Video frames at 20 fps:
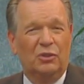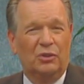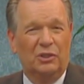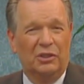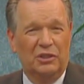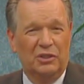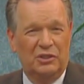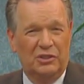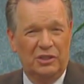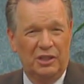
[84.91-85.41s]
your
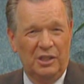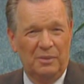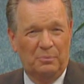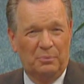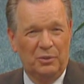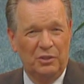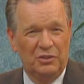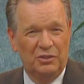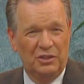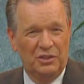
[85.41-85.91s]
listing
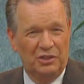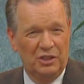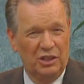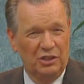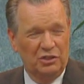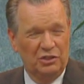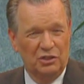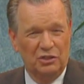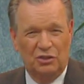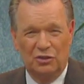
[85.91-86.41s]

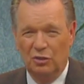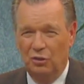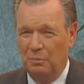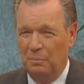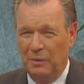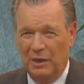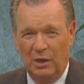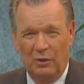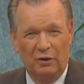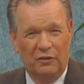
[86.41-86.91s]
presentation is so
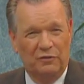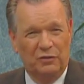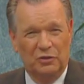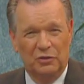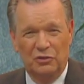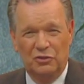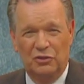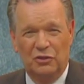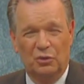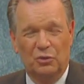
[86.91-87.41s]

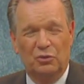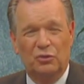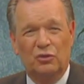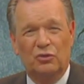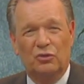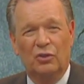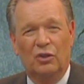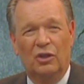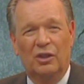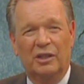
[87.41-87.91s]
powerful and so
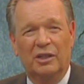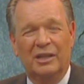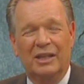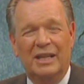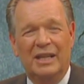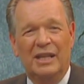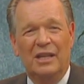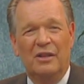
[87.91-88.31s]
strong